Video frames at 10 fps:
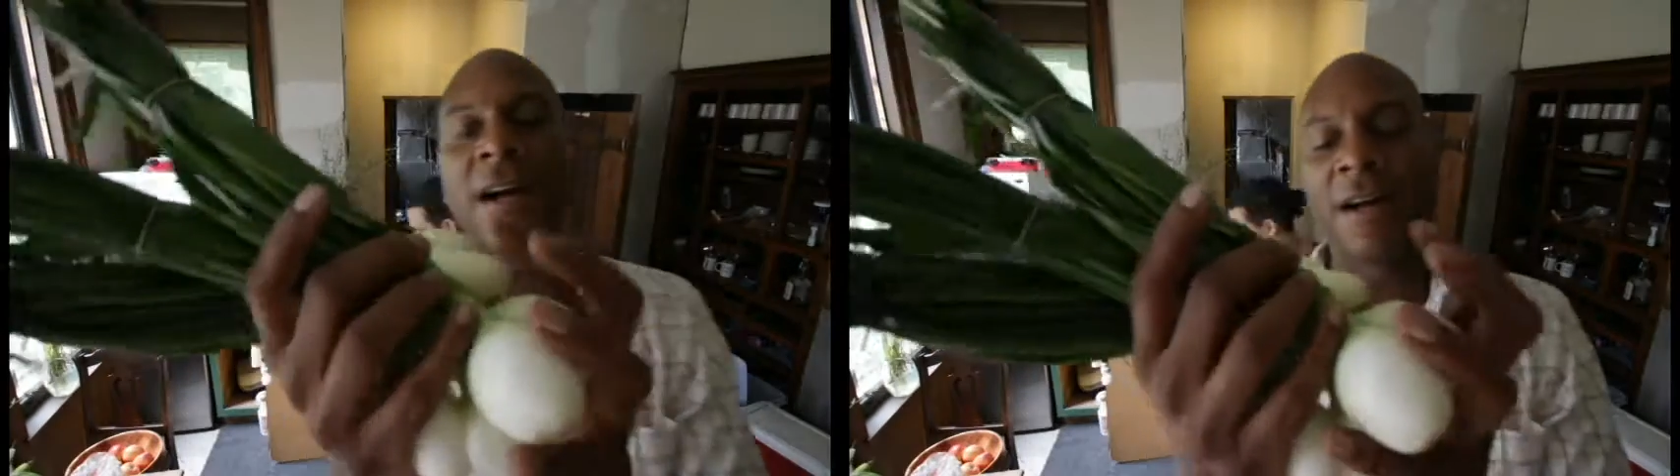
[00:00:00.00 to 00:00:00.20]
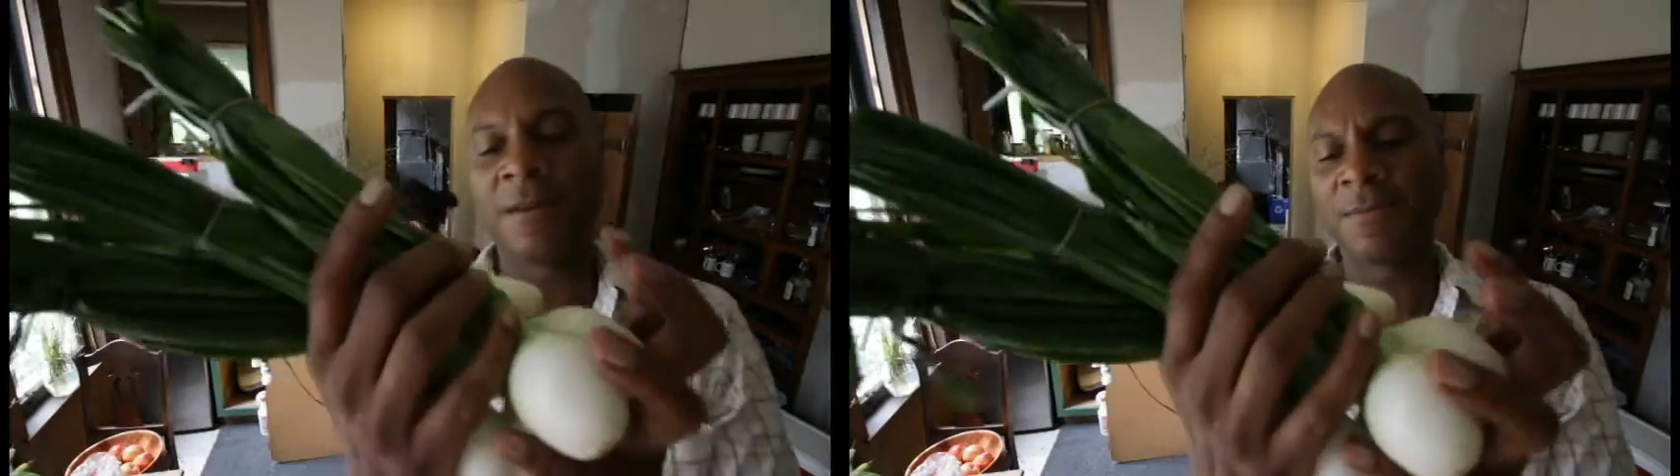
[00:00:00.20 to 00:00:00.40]

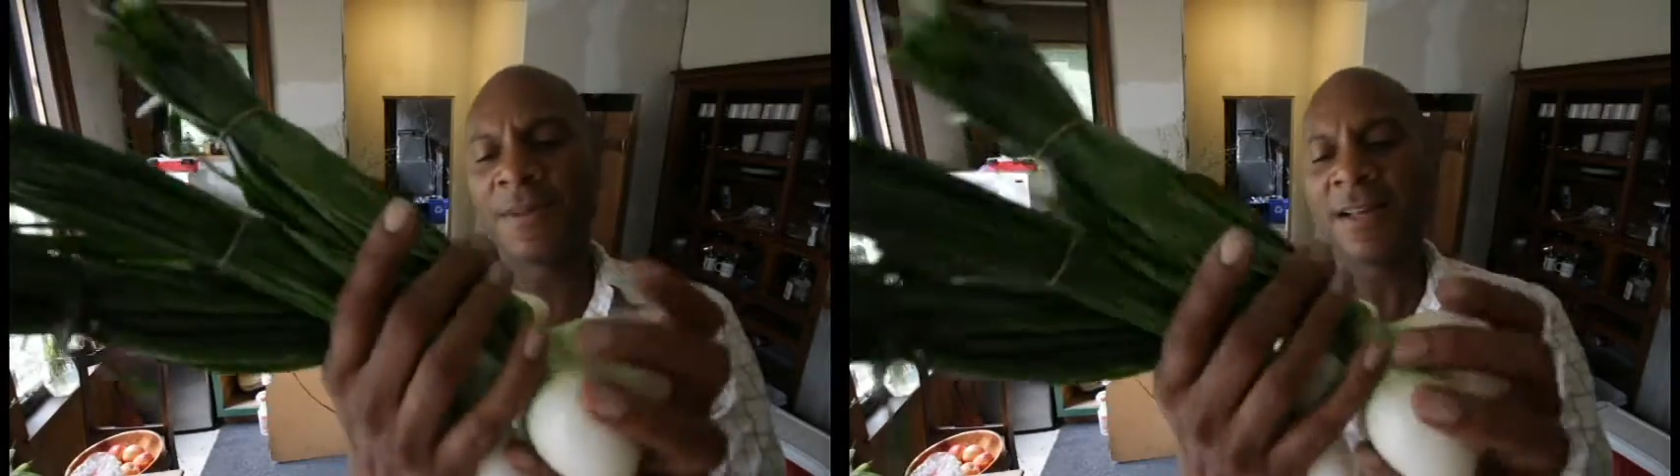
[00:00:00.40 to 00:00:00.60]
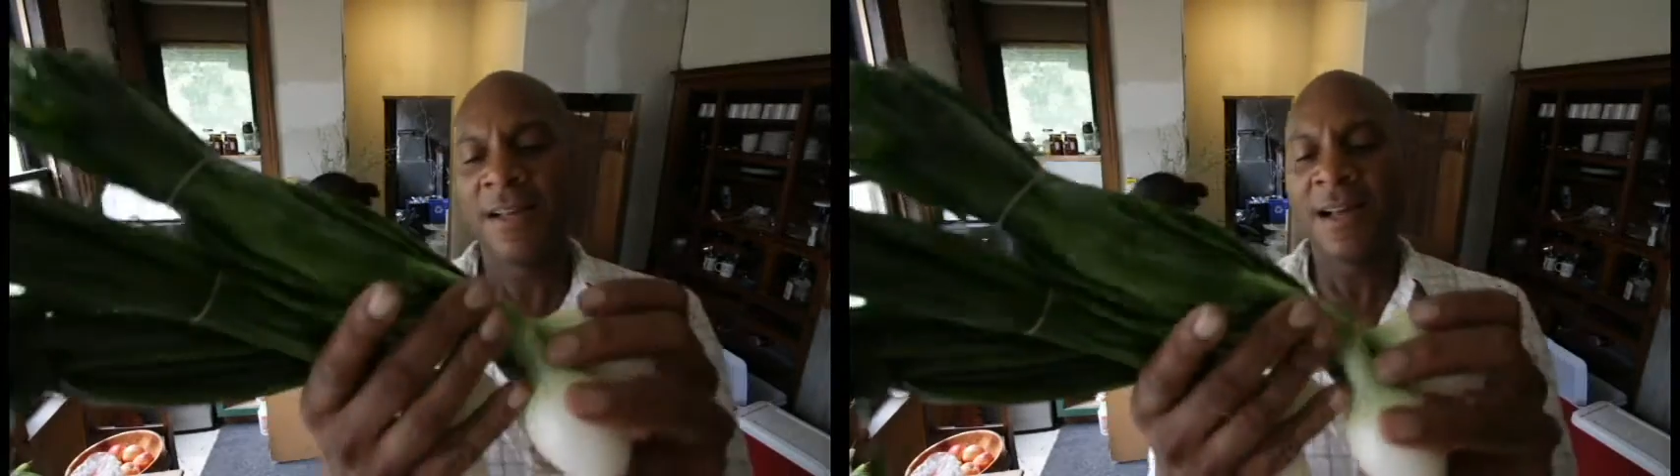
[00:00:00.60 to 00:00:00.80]
um,
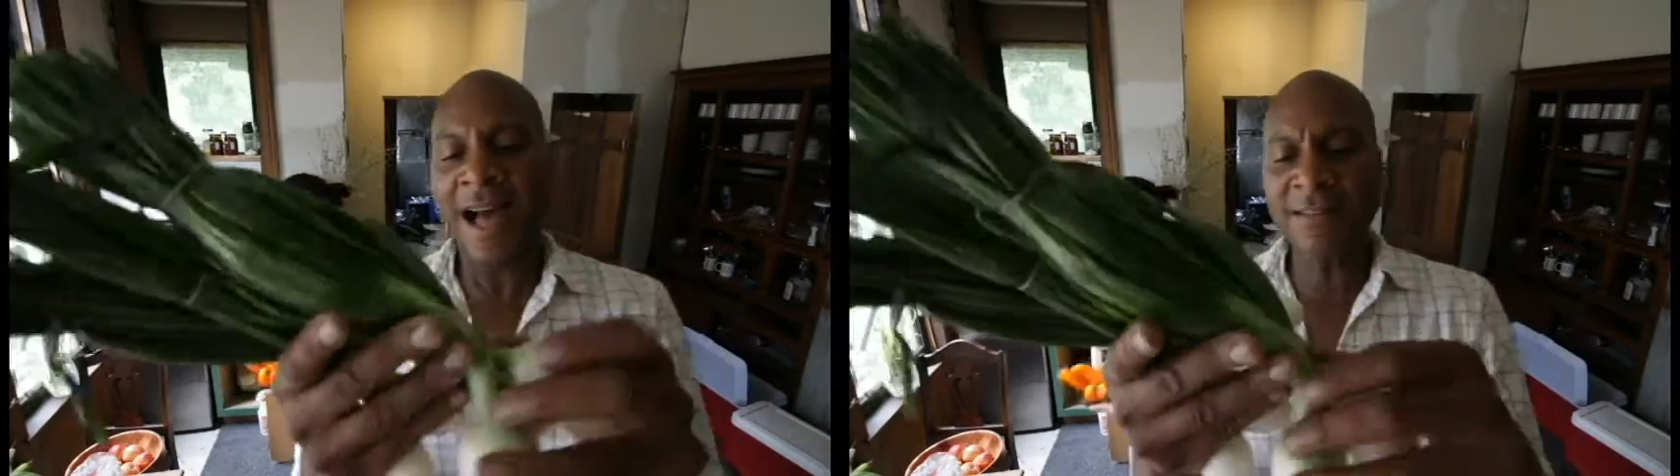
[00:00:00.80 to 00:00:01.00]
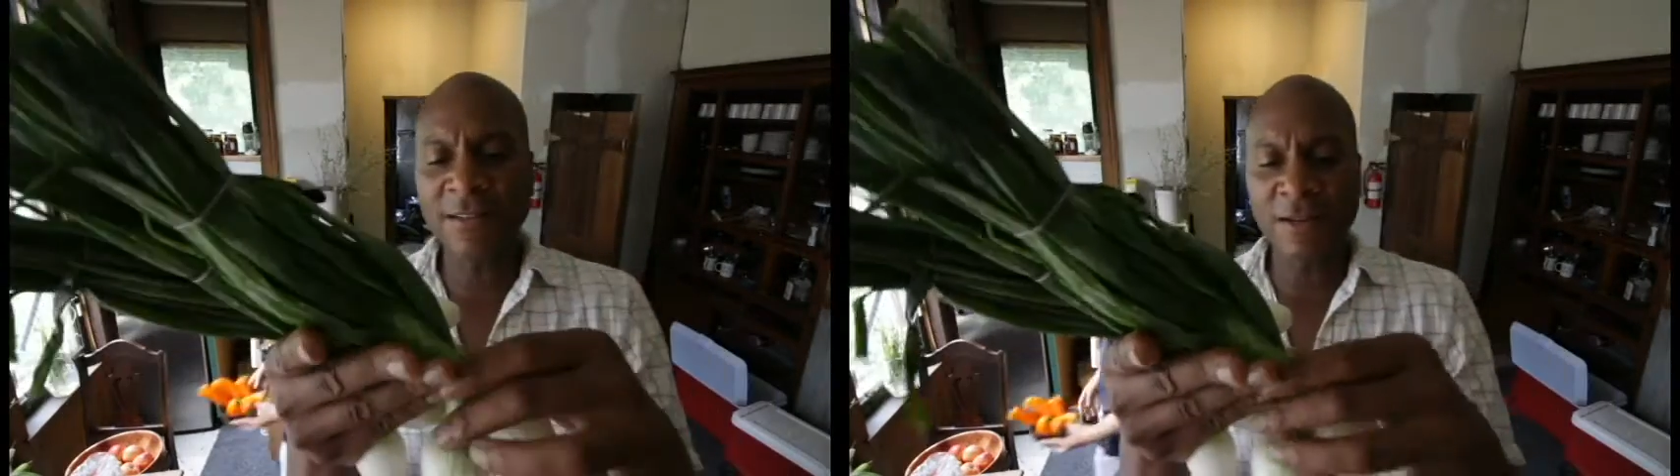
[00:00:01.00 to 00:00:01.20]

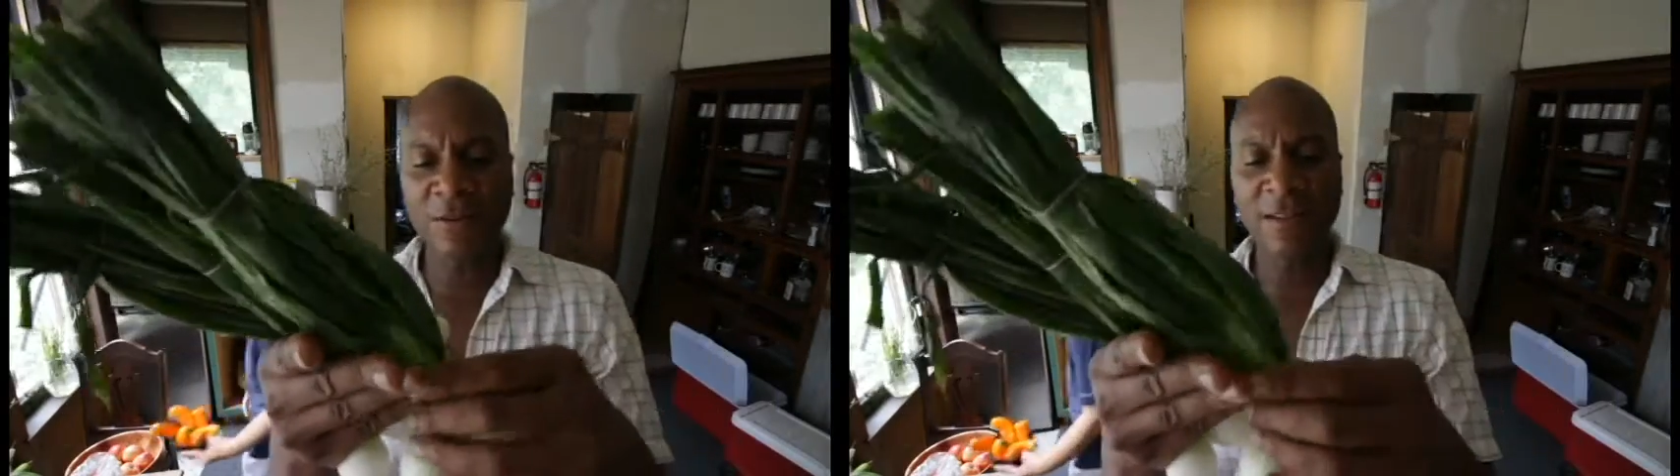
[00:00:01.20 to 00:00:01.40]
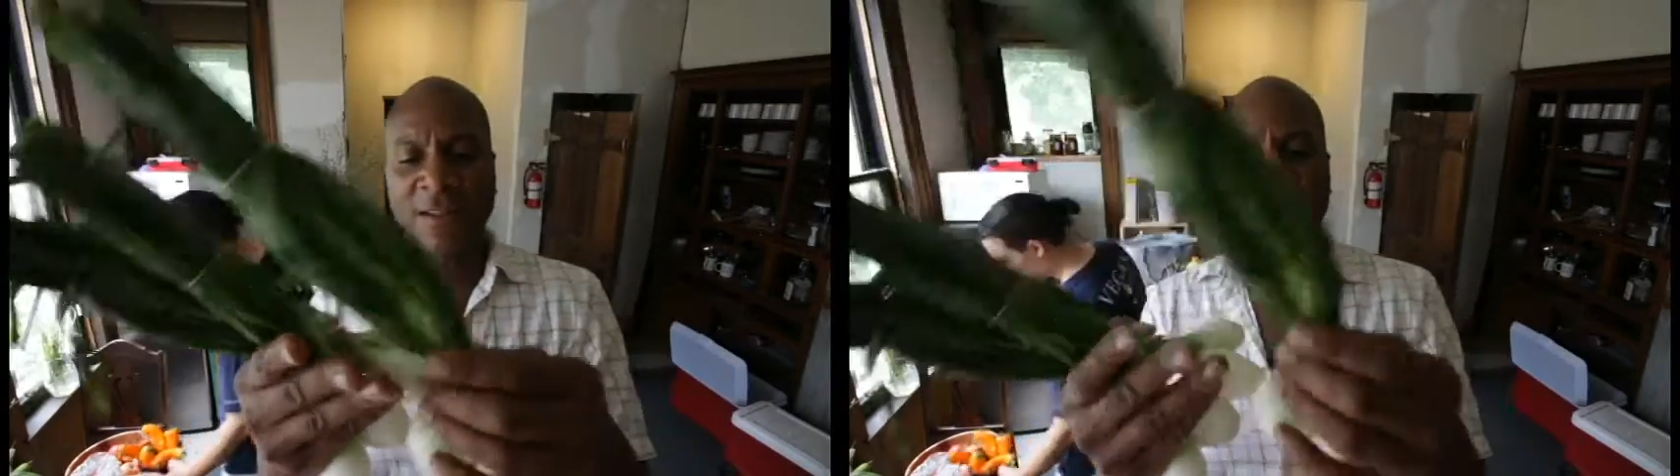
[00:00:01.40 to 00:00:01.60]
I don't know,